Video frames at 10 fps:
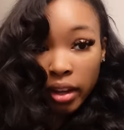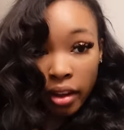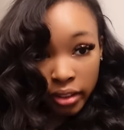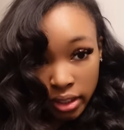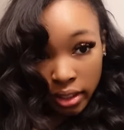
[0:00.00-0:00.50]

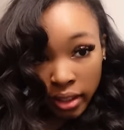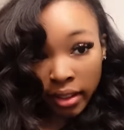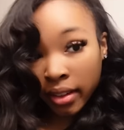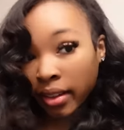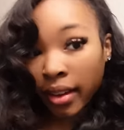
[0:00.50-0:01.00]
Y'all
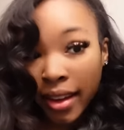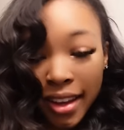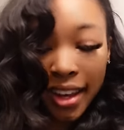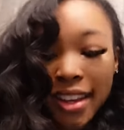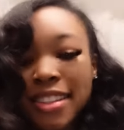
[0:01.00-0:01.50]
see?
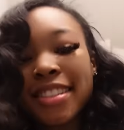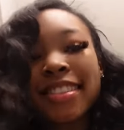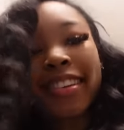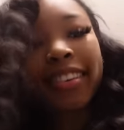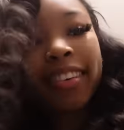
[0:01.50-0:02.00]
It is so